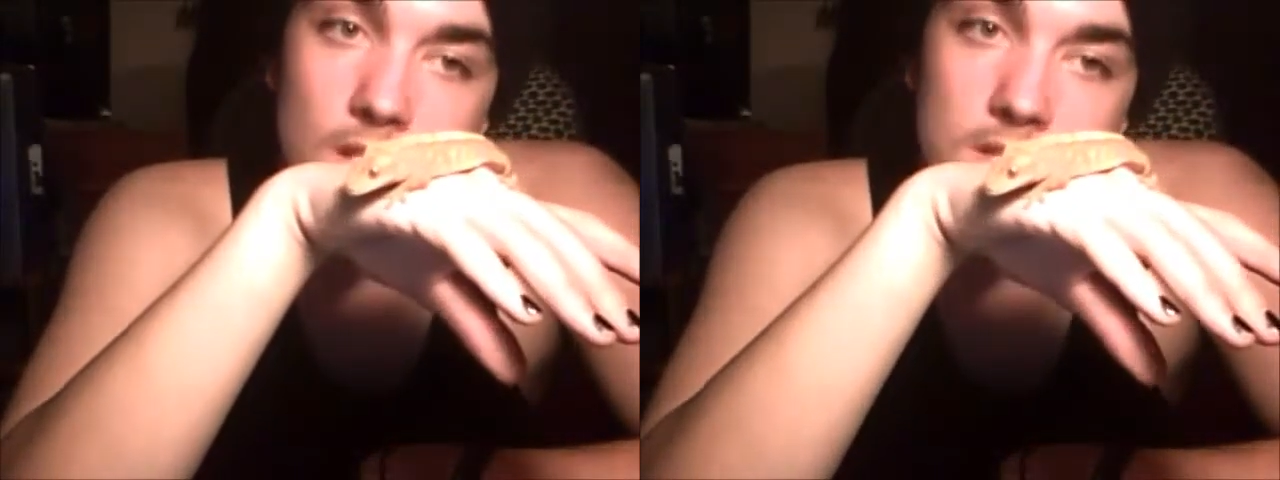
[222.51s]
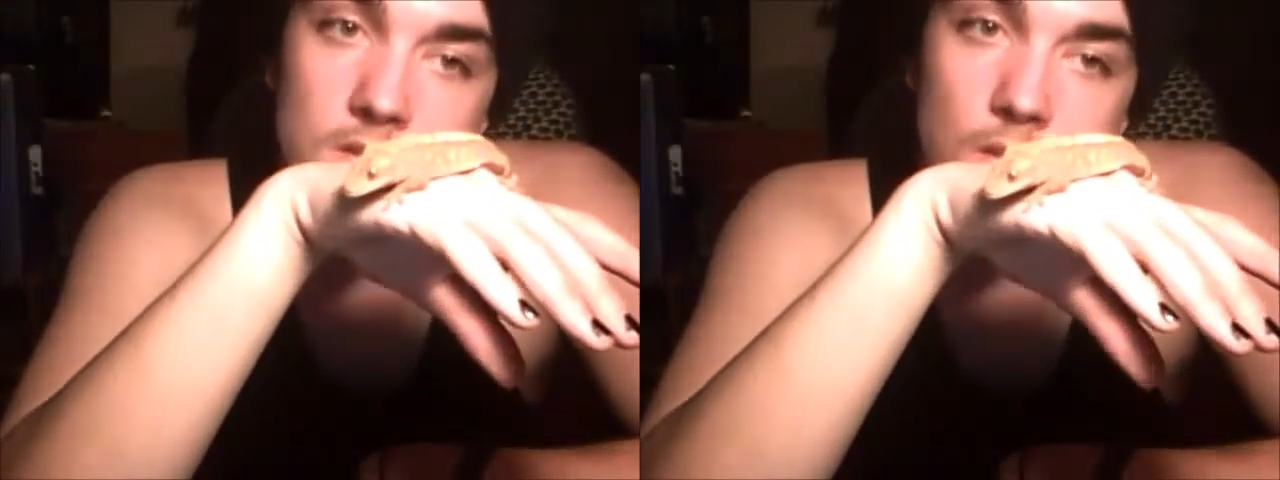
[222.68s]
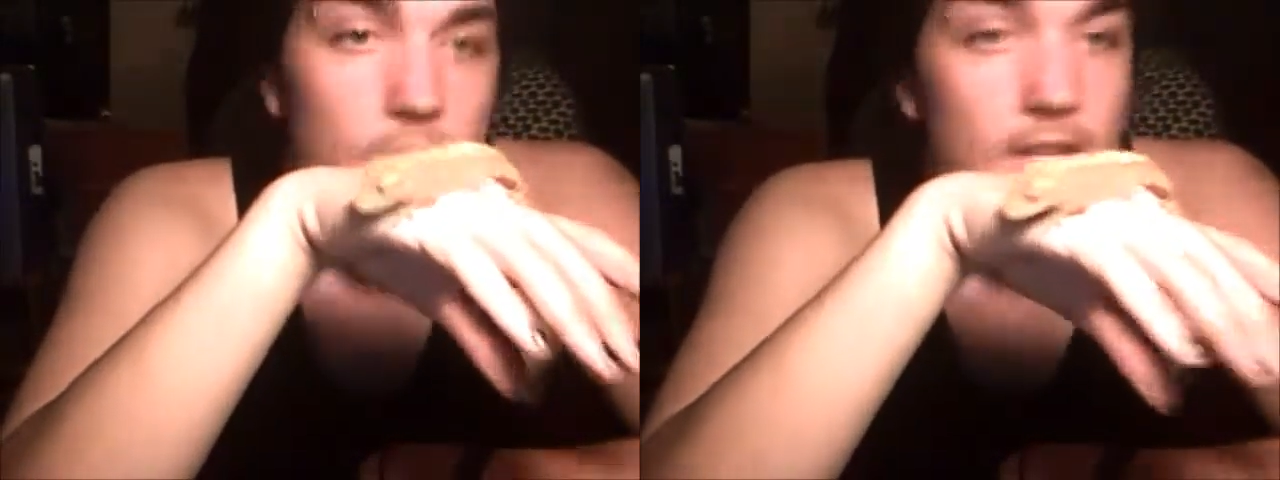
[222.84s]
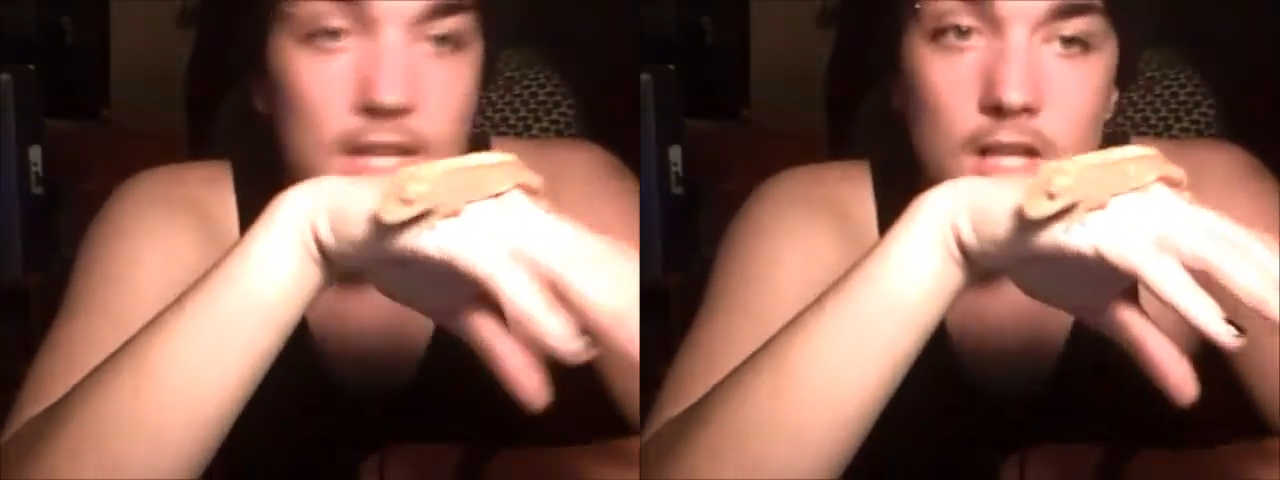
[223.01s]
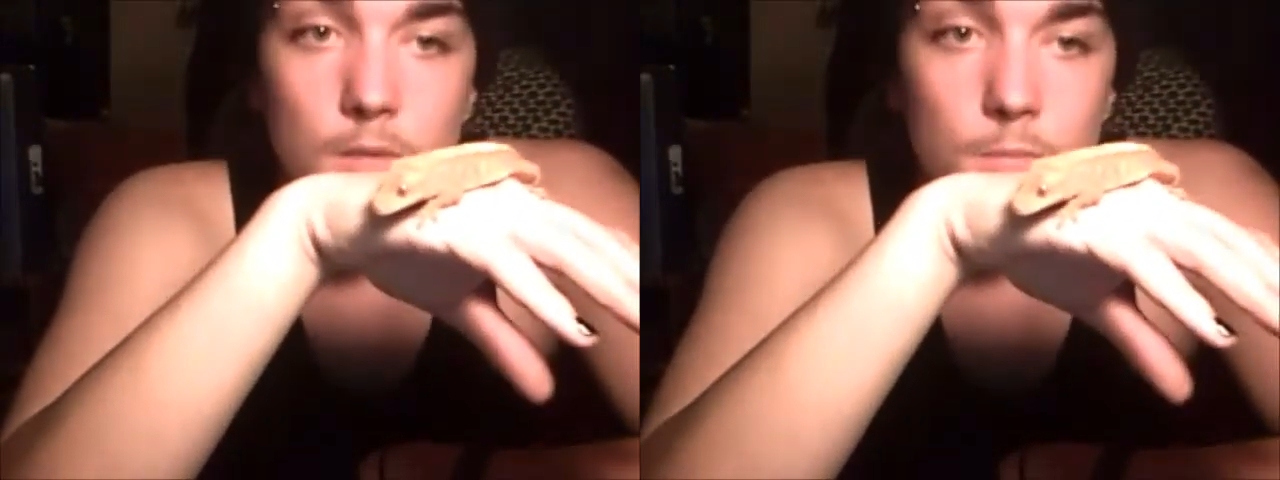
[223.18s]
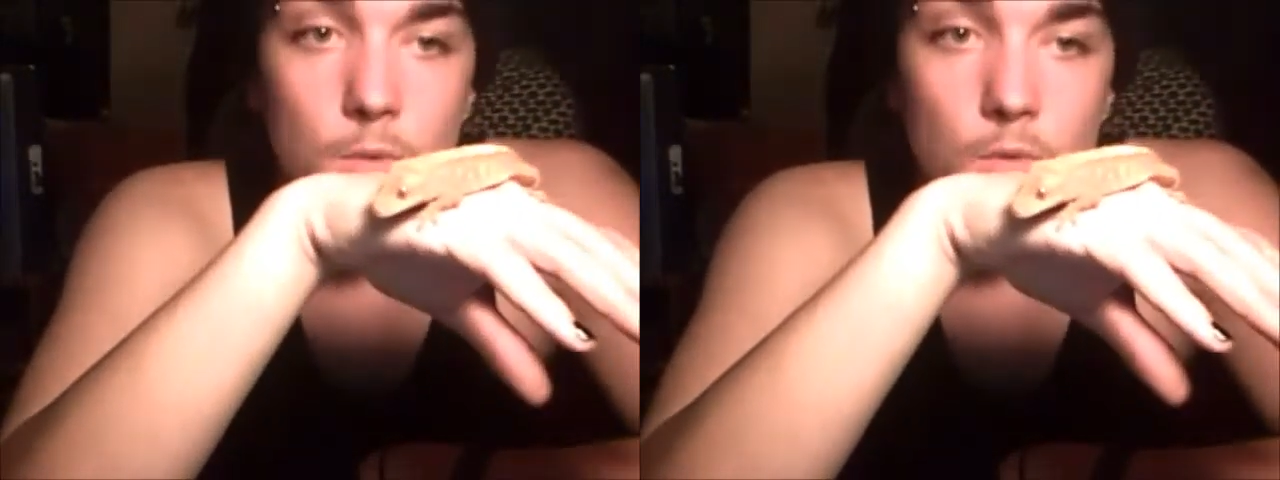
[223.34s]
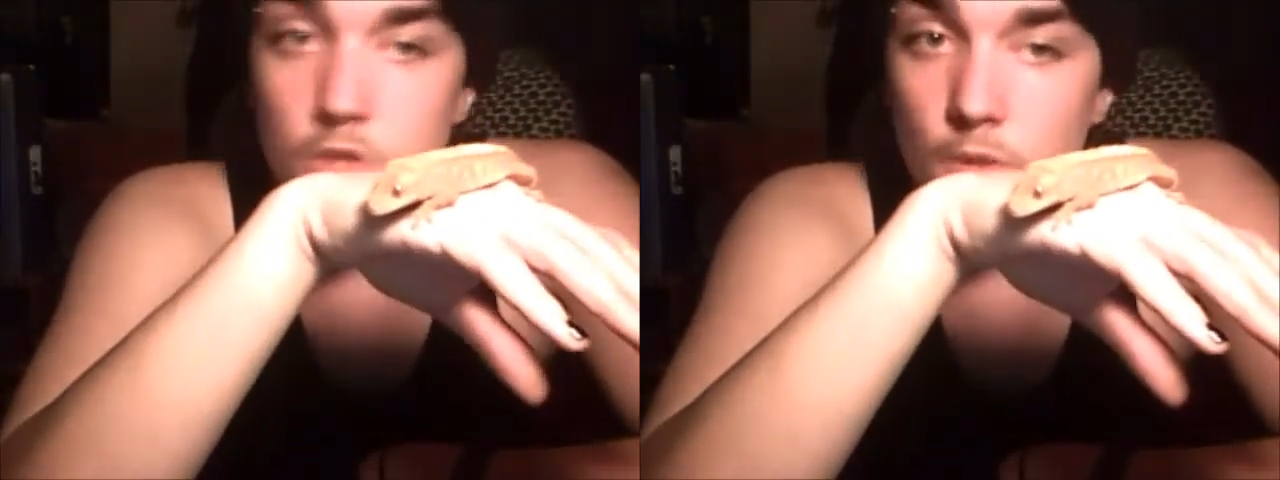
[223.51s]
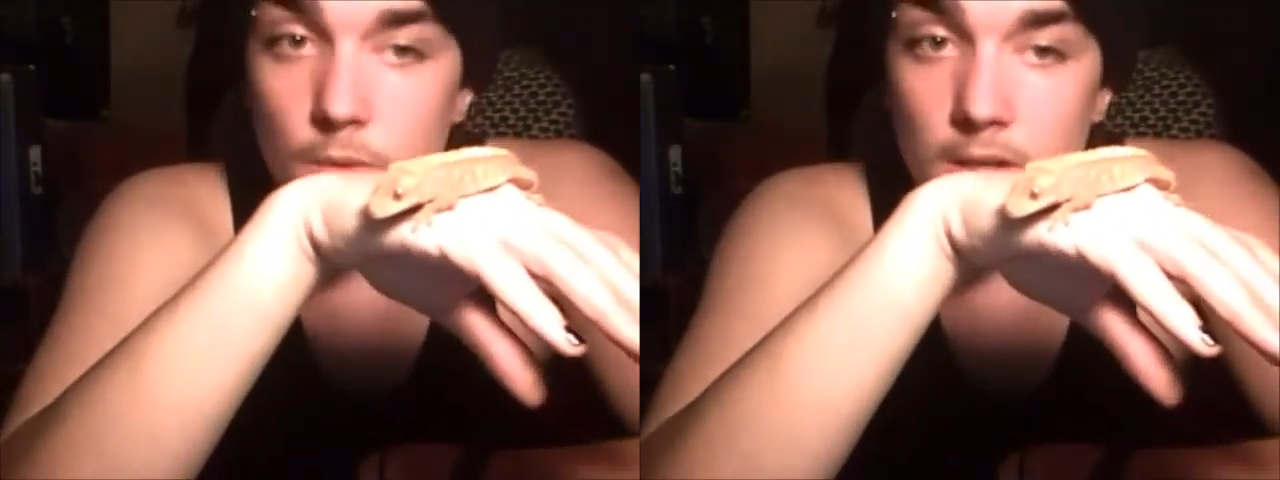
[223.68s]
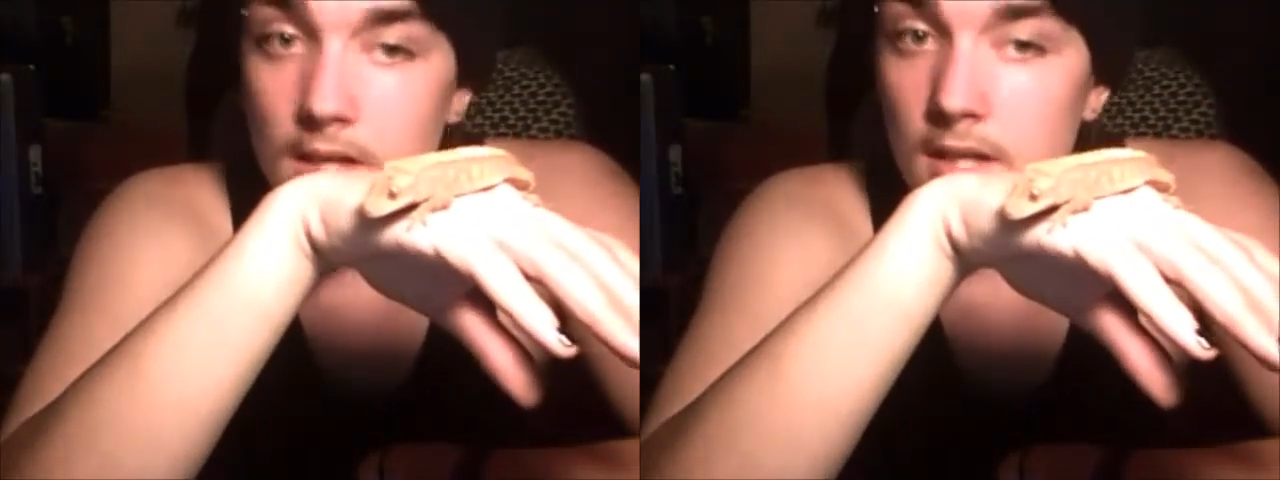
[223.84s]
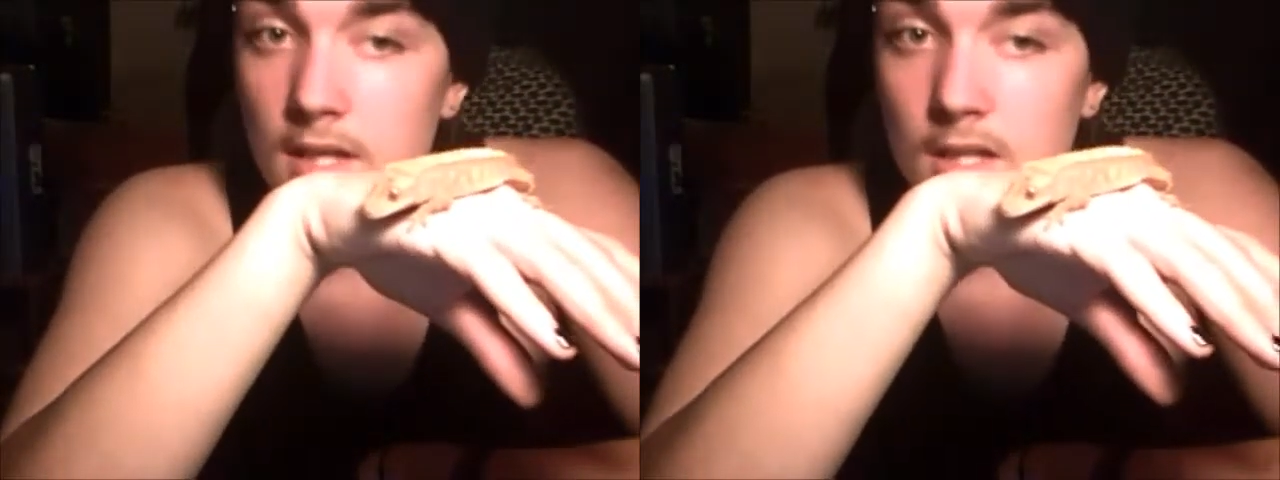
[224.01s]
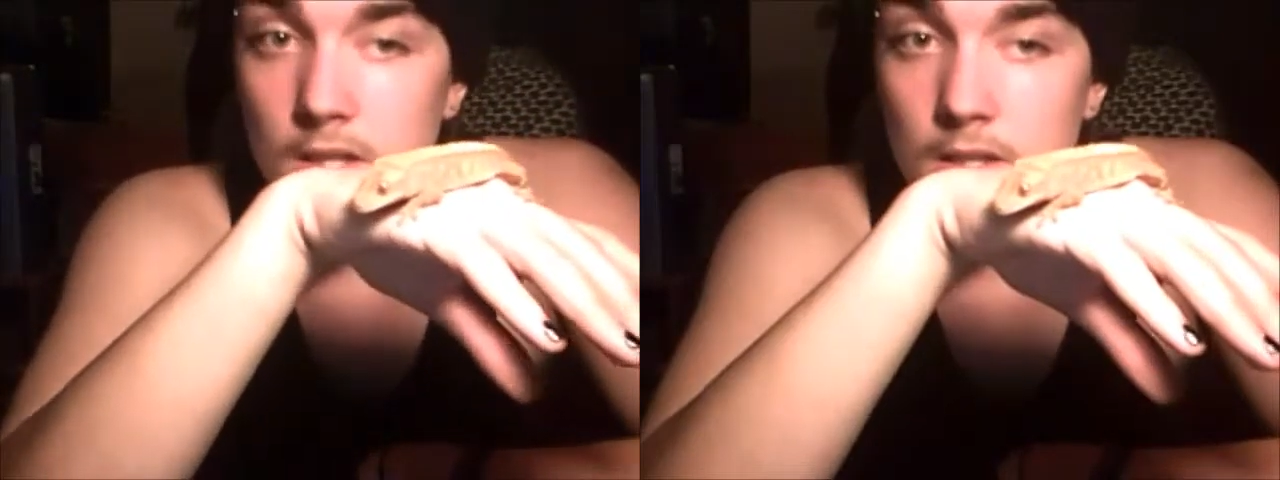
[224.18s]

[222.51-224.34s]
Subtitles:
not really a lot more to